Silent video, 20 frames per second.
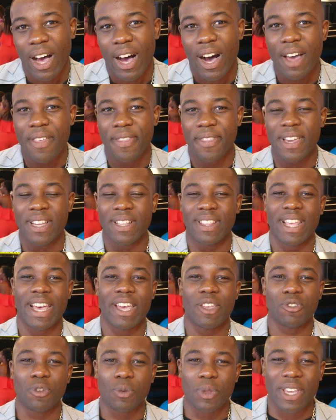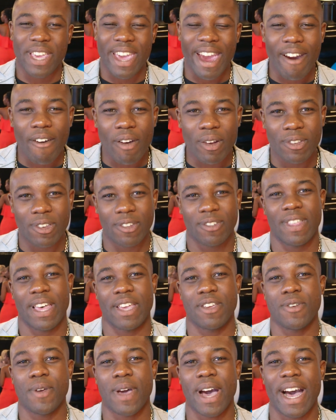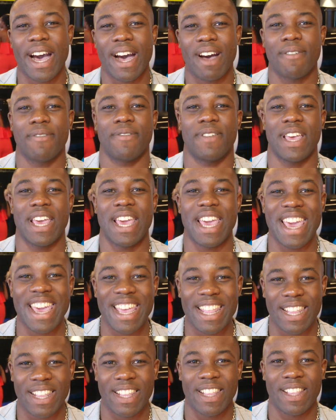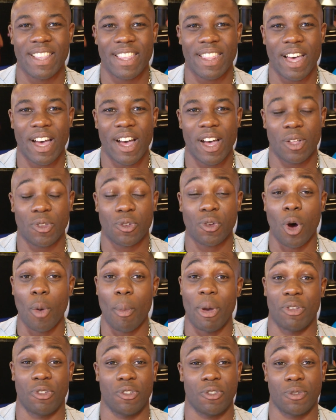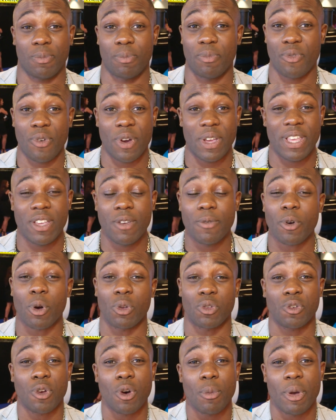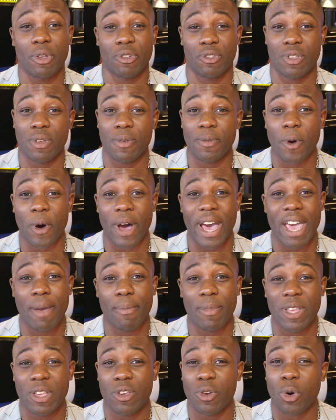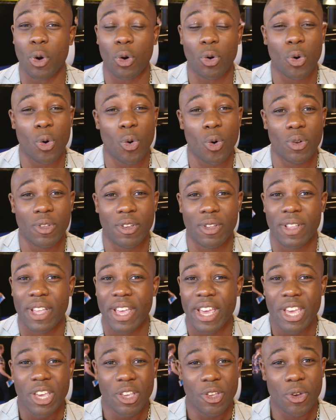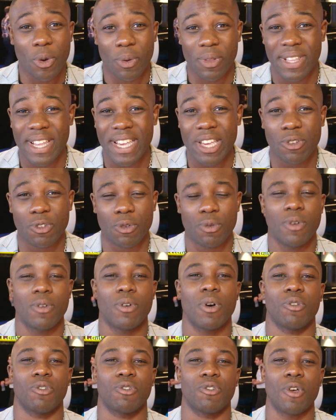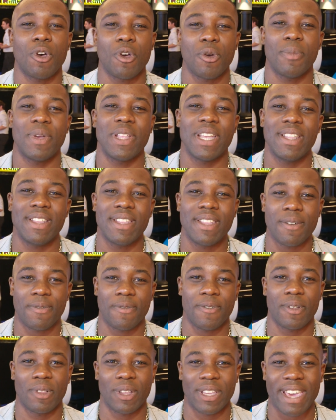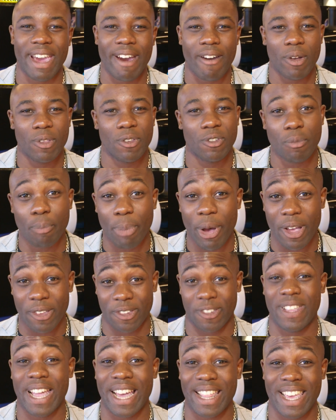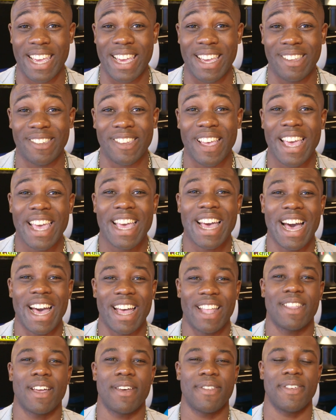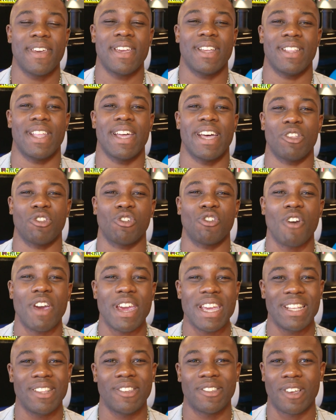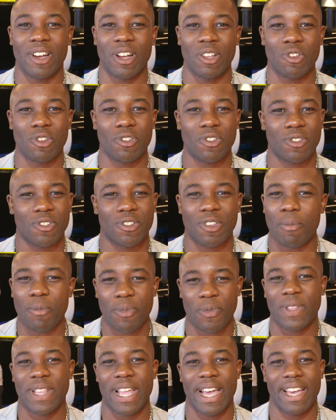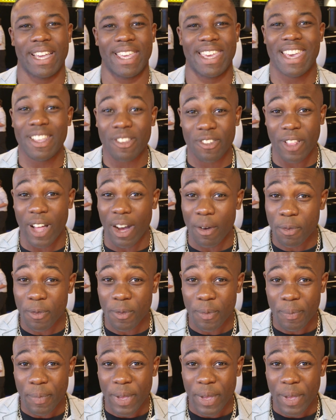I think that it's all the characters that you have in uh, Thomas, really. You've got Thomas, then you've got Emily, you've got Gordon, you've got Diesel, you've got so many different characters and personalities. And I think that trains are just something that kids love.